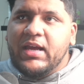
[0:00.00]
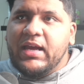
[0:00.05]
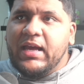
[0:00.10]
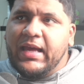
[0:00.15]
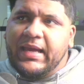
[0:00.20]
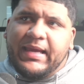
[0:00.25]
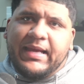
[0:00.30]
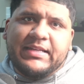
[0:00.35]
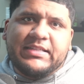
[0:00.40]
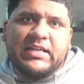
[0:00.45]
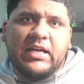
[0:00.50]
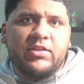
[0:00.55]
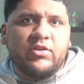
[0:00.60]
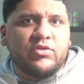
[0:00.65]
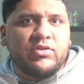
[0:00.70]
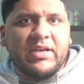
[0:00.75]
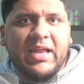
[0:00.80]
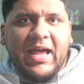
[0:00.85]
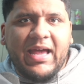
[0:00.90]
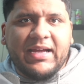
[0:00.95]
against other
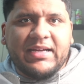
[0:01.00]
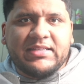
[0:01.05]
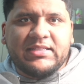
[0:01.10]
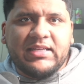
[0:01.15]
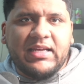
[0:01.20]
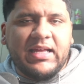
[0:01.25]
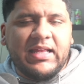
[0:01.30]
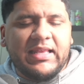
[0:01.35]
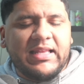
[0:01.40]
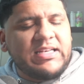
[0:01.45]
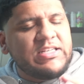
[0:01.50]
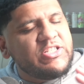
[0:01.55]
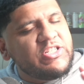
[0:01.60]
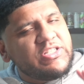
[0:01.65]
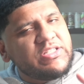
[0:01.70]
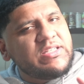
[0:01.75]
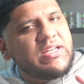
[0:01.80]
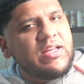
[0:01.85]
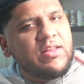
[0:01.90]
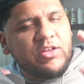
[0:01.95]
decks, and let's
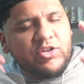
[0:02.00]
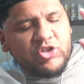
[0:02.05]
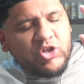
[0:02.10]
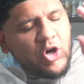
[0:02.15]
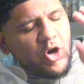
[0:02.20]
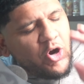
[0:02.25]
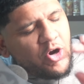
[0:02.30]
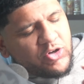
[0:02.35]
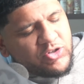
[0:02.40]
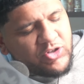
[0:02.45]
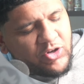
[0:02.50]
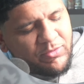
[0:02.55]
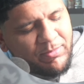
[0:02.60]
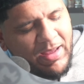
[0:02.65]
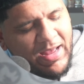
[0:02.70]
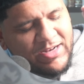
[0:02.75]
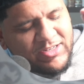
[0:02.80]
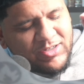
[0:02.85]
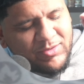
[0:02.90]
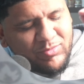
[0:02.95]
just say the Charizard
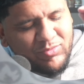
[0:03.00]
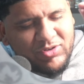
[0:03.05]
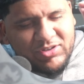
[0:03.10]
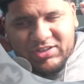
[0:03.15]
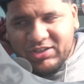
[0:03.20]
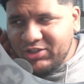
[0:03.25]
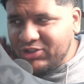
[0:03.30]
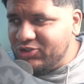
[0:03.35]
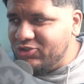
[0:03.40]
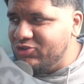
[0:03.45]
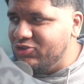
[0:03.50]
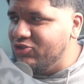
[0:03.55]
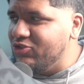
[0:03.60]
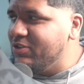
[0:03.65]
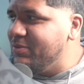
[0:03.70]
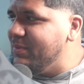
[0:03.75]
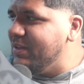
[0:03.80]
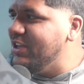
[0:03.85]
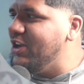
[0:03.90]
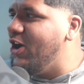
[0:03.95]
matchup was
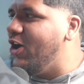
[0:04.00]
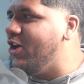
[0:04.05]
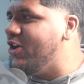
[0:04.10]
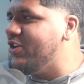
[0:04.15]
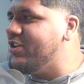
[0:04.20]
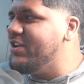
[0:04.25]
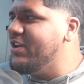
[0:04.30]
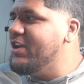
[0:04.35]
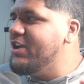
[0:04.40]
extremely hard.